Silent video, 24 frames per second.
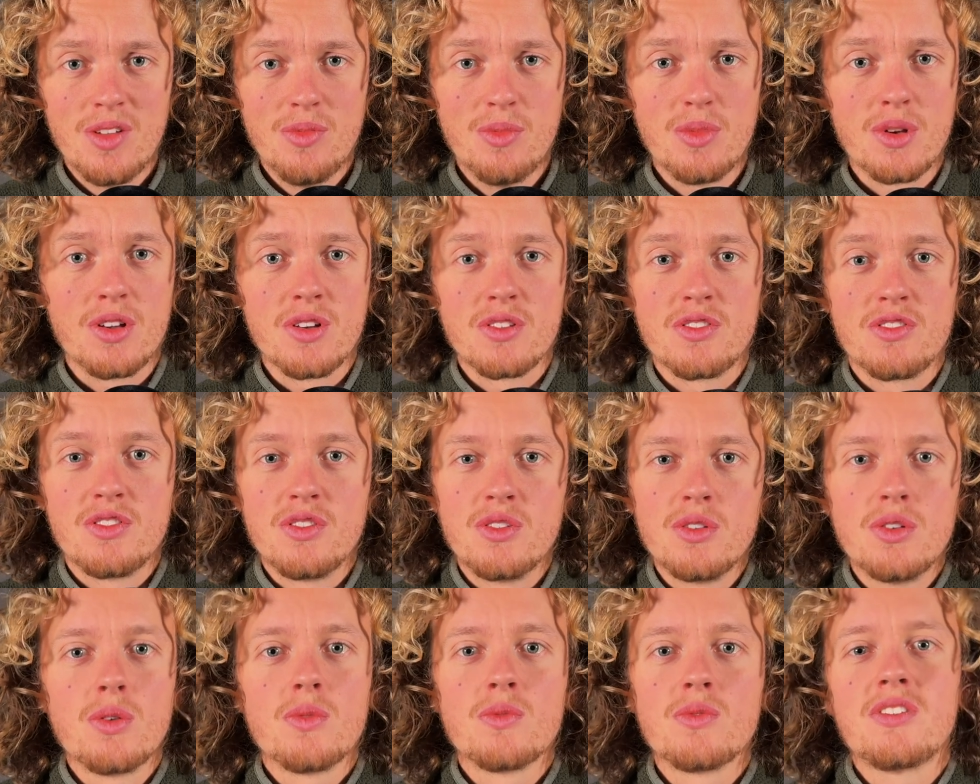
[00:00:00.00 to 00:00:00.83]
Because
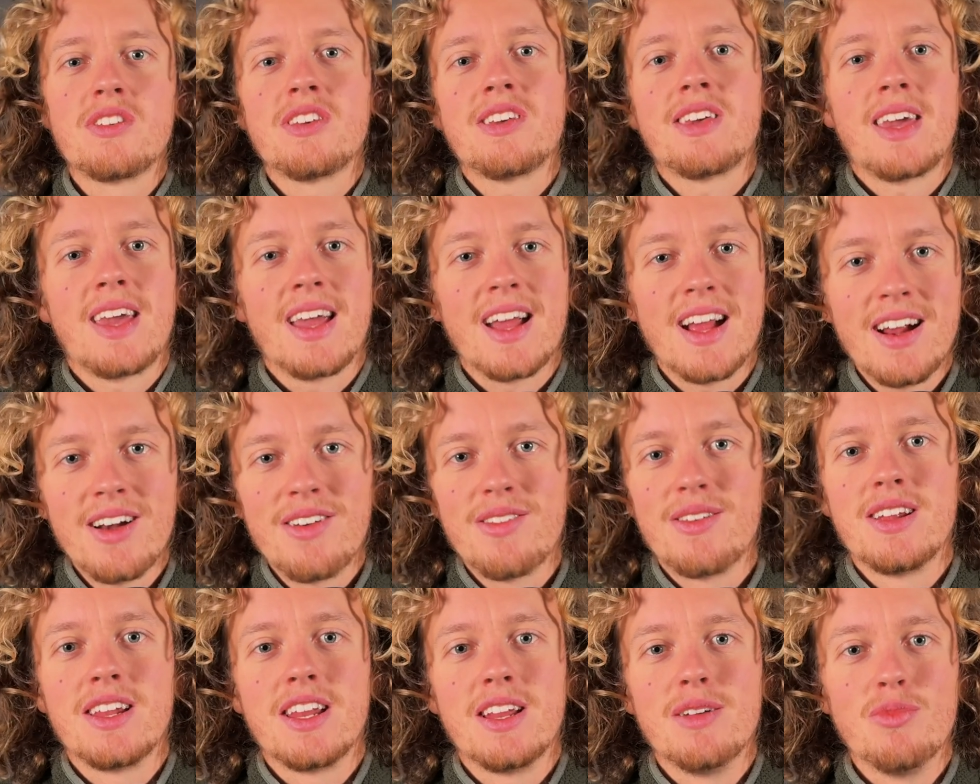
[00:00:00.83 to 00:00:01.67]
you don't care
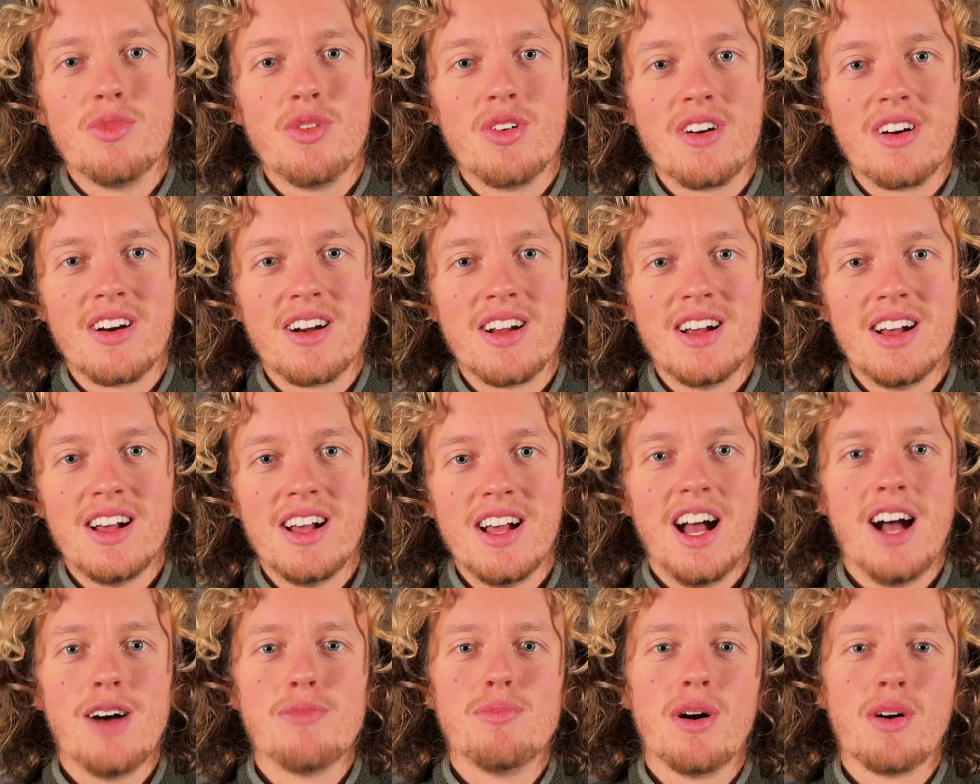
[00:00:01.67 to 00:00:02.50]
anymore
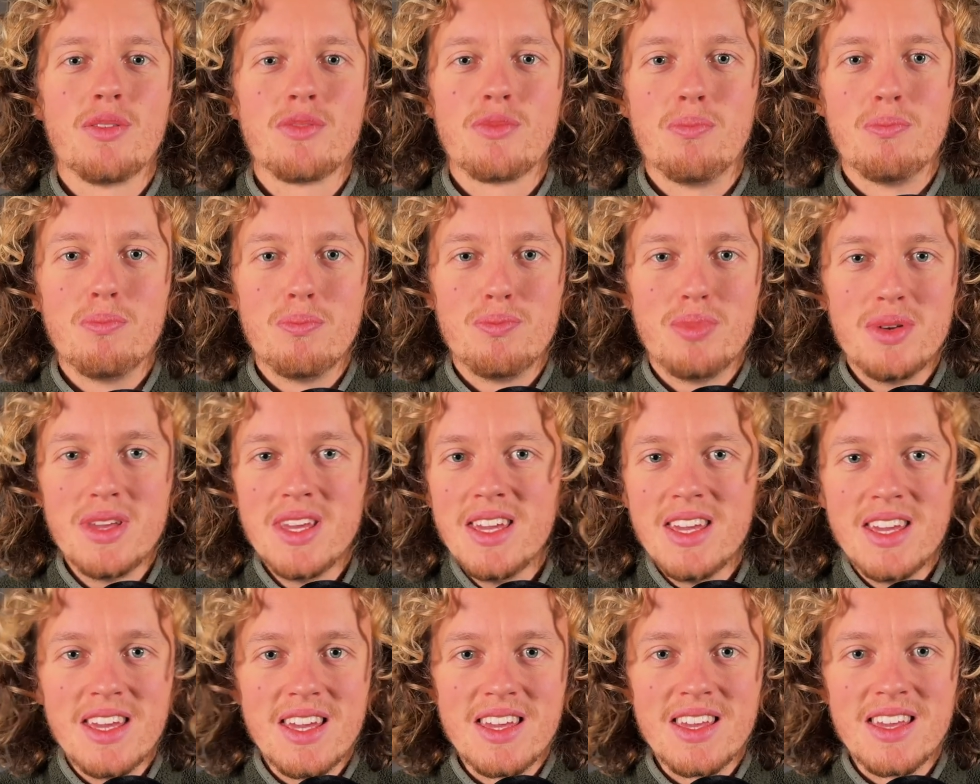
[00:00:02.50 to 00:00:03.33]
about
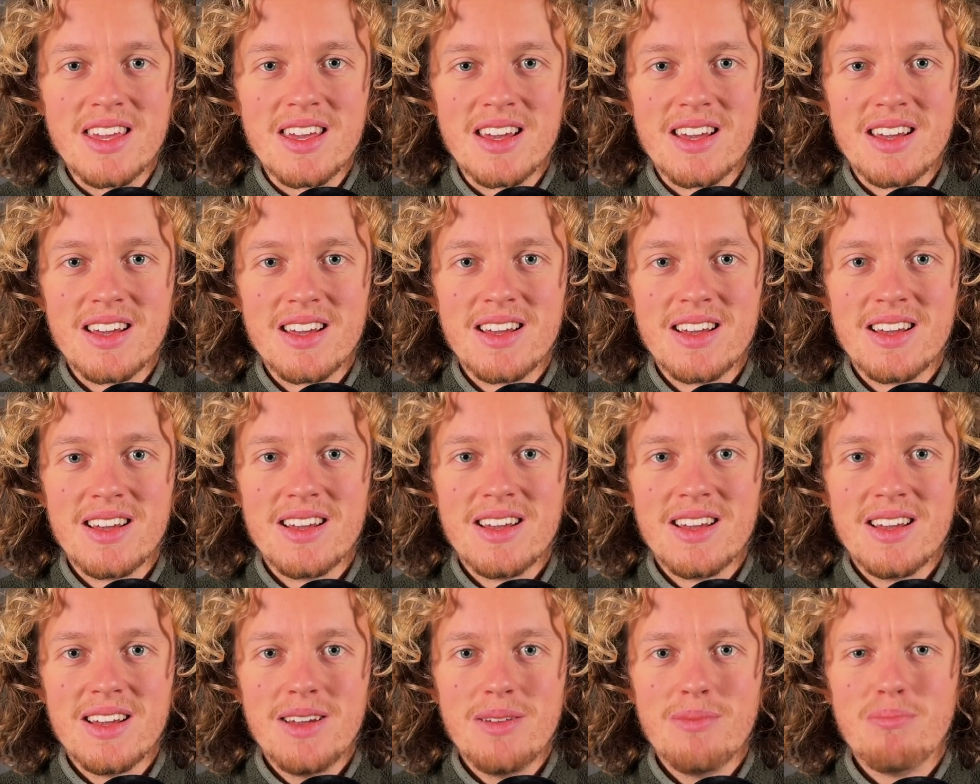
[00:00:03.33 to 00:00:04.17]
being
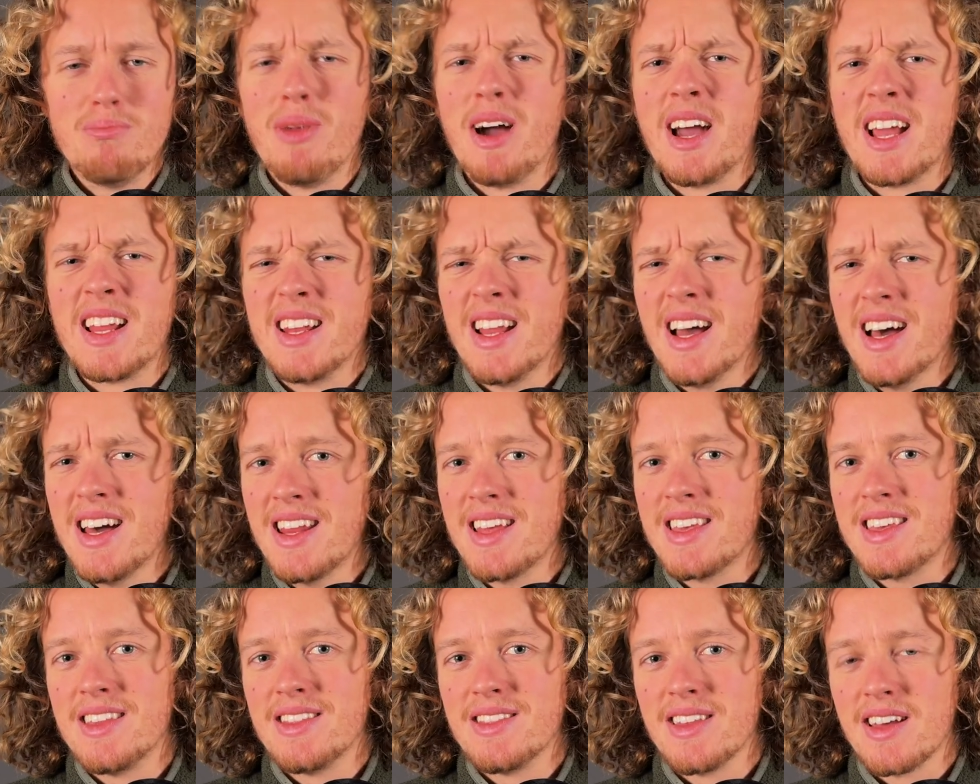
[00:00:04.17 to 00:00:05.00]

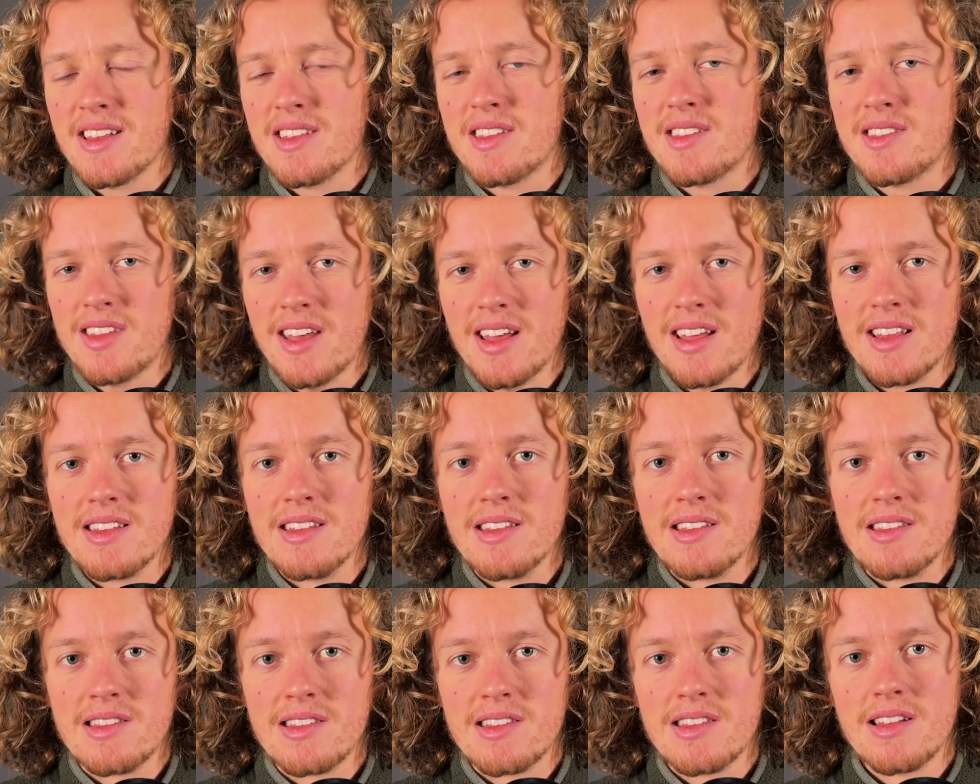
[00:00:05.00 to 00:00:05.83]
magnetic in that
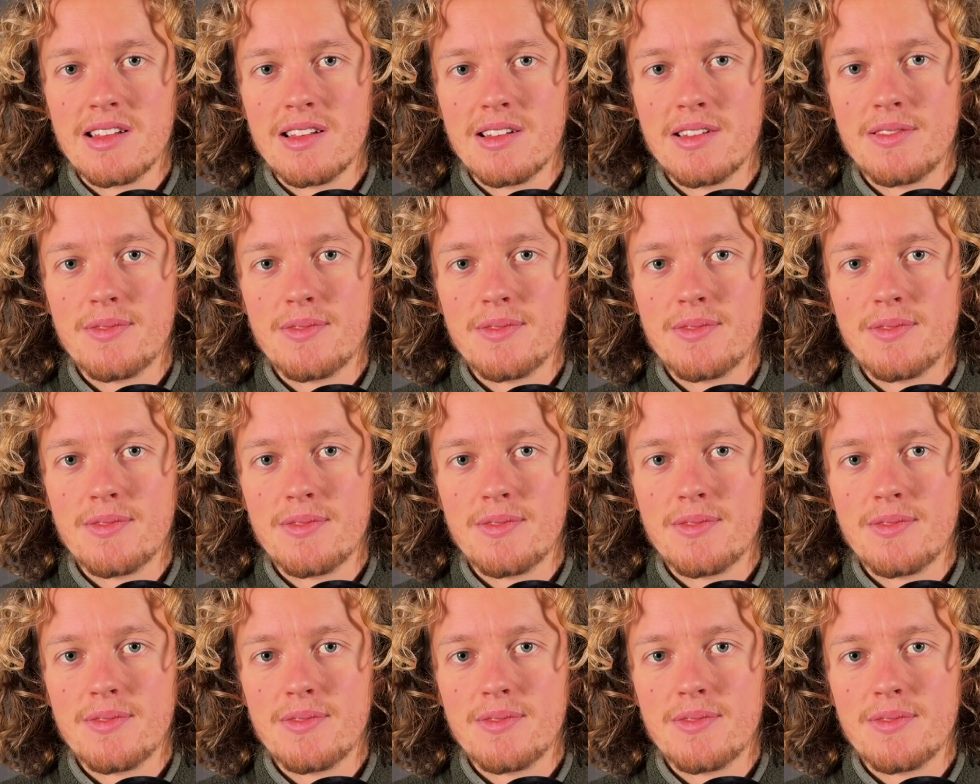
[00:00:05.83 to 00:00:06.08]
sense.